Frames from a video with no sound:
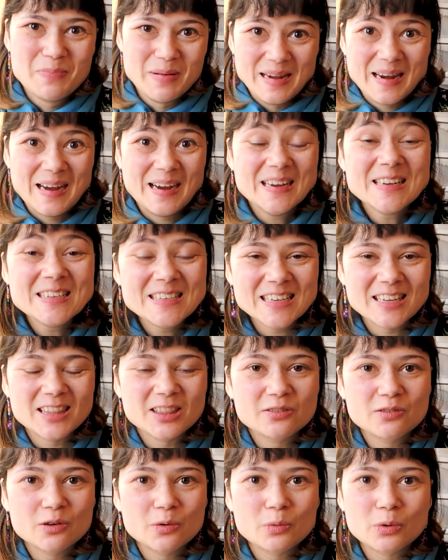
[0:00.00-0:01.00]
would be nice
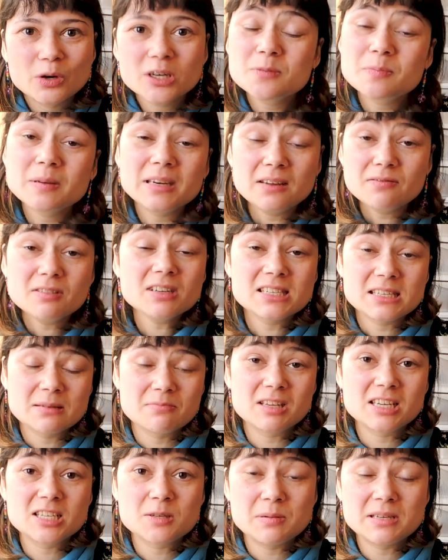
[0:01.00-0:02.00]
in the rewards, but if there's
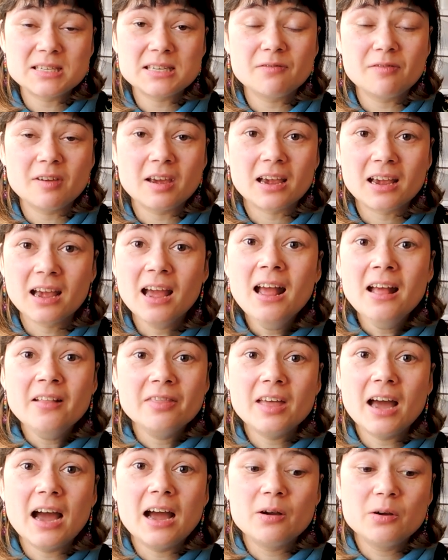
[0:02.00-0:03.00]
something specific
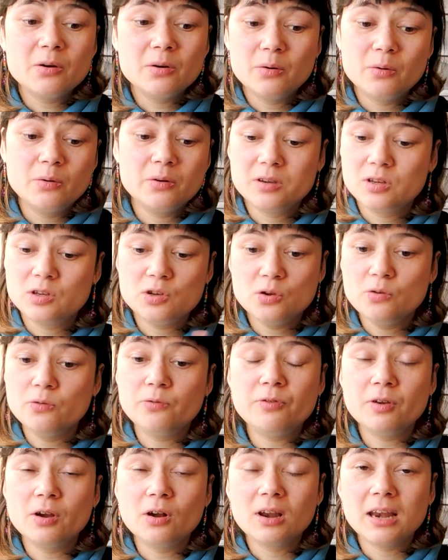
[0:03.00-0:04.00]
that you
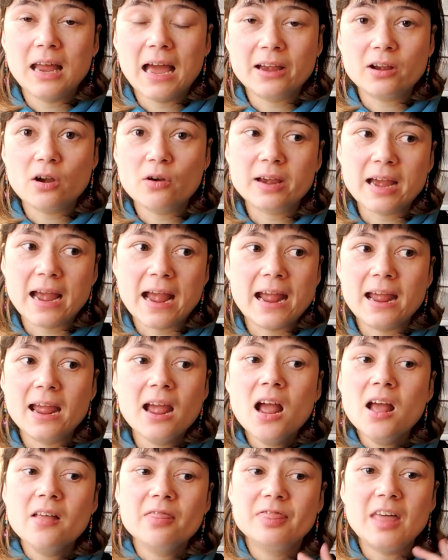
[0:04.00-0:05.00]
feel like, okay,
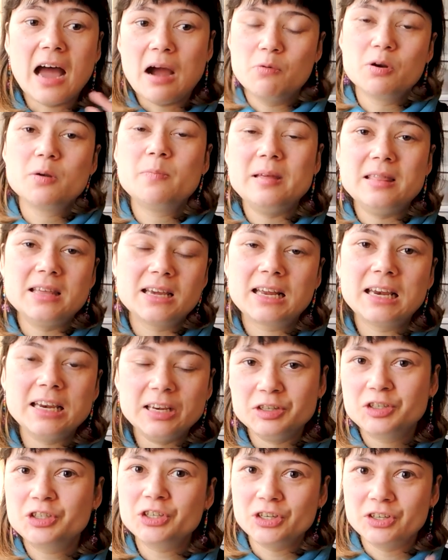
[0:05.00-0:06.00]
that would be the
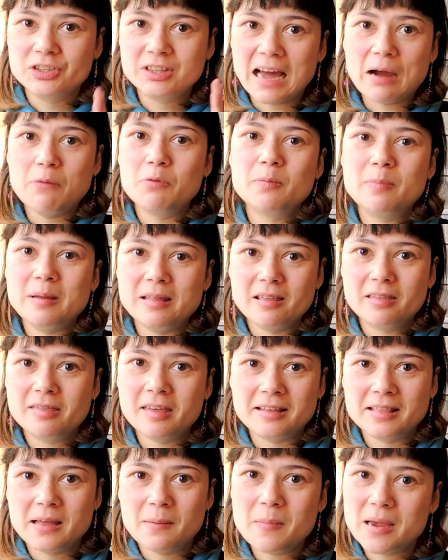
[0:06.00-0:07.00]
clincher, that would be the
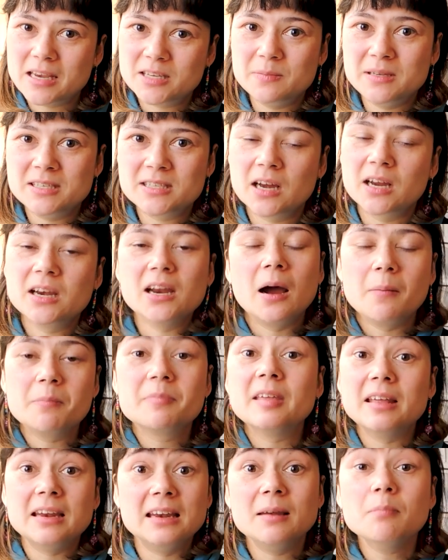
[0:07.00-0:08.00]
thing that makes me sign
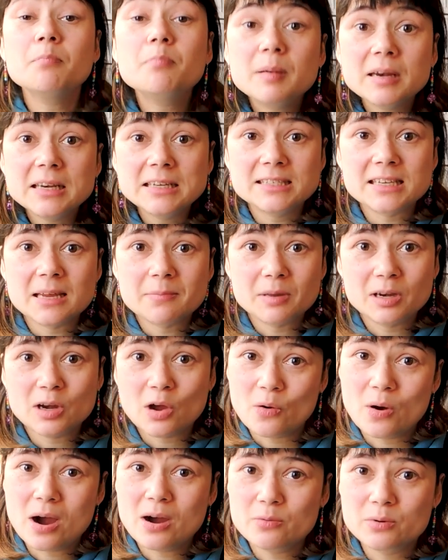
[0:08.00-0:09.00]
up, then please let me
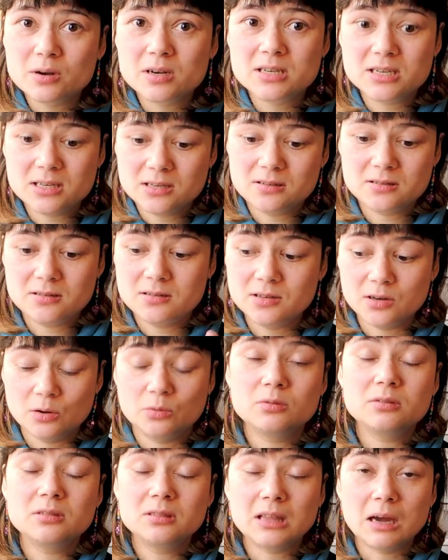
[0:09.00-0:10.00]
know. I would, you
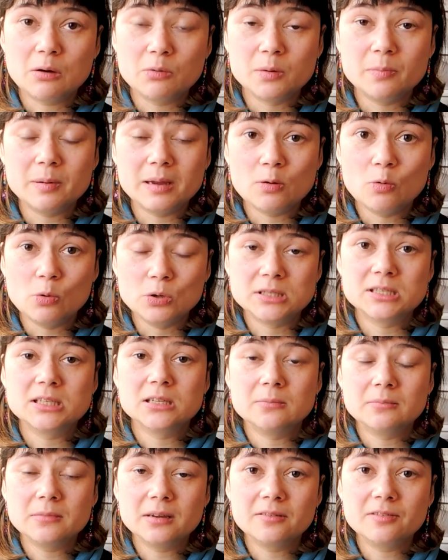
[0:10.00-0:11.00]
know, that would be
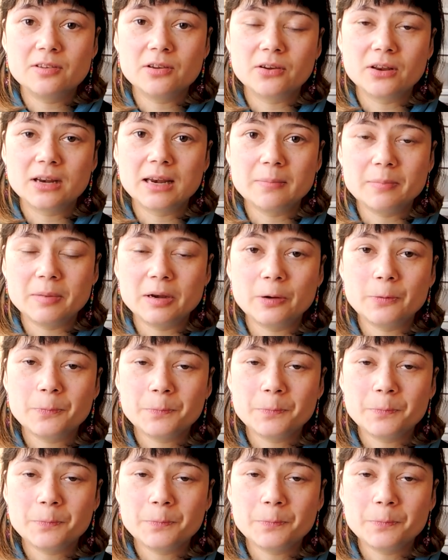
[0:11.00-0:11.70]
awesome if you could let me